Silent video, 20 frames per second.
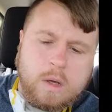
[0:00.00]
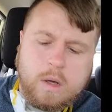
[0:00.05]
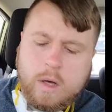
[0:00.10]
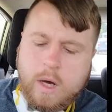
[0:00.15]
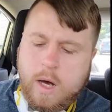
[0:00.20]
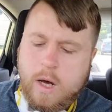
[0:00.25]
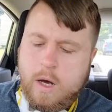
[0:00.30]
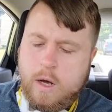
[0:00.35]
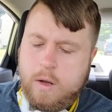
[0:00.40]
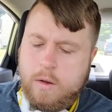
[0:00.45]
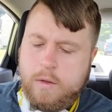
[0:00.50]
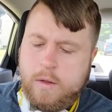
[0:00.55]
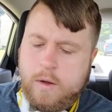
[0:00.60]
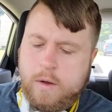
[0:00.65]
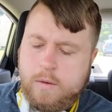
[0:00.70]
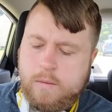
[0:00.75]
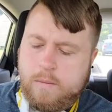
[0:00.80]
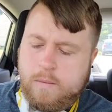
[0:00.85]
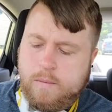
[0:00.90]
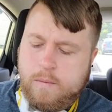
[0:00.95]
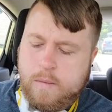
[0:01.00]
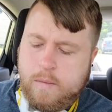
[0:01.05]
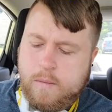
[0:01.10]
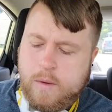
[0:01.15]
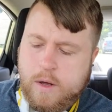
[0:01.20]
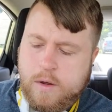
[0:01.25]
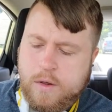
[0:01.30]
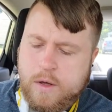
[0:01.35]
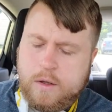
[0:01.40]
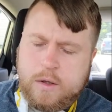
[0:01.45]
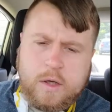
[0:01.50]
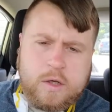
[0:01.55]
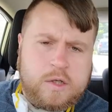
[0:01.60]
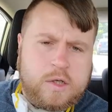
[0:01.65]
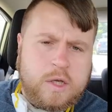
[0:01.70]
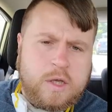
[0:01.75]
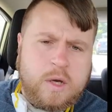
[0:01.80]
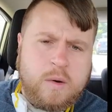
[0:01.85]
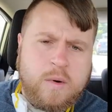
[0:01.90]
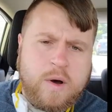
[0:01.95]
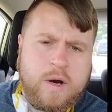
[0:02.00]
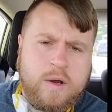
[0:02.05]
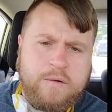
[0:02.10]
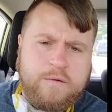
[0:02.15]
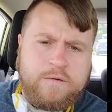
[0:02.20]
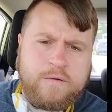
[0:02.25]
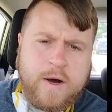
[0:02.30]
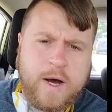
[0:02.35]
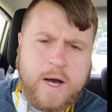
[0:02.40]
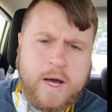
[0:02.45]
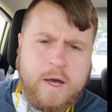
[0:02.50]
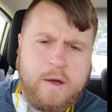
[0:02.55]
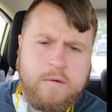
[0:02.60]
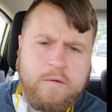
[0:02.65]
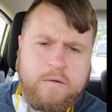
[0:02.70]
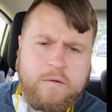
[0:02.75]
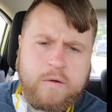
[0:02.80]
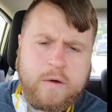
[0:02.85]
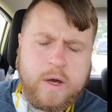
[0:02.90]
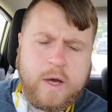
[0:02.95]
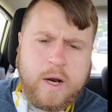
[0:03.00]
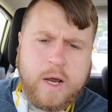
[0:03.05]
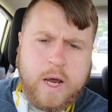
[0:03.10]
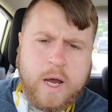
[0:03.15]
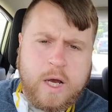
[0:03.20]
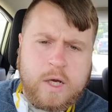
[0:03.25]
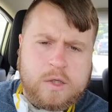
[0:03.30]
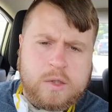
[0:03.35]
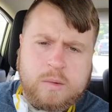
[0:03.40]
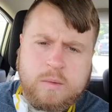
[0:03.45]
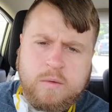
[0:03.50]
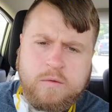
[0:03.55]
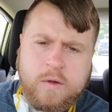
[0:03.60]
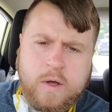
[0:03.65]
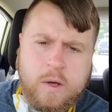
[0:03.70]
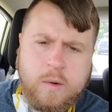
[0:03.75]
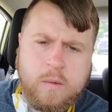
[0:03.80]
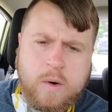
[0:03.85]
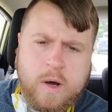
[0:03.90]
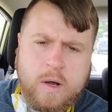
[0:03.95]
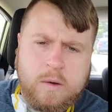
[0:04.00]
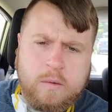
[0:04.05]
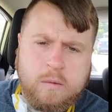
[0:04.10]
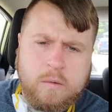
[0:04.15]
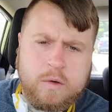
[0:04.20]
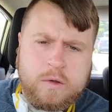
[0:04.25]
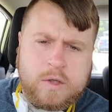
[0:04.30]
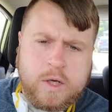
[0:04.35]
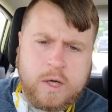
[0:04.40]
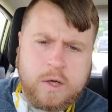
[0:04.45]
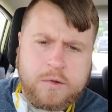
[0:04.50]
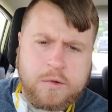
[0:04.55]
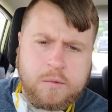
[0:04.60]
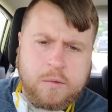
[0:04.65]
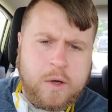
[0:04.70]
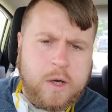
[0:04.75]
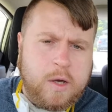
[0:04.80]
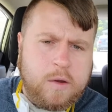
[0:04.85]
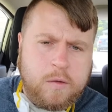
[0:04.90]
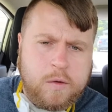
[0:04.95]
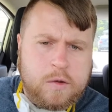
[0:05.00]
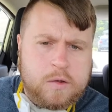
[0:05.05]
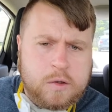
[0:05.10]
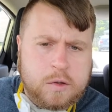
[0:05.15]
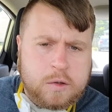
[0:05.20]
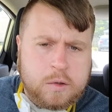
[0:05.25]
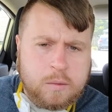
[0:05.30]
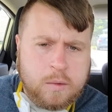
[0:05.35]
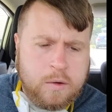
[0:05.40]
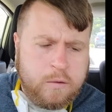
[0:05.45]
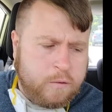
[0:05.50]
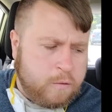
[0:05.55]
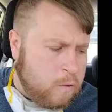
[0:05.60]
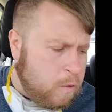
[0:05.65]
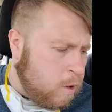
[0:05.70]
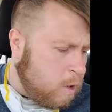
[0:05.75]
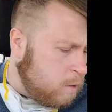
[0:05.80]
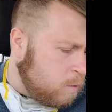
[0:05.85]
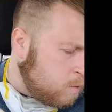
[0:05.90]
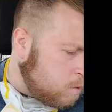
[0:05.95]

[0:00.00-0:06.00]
I think they said they wanted 5, and I asked them if they would take 3, and they took 3 for it,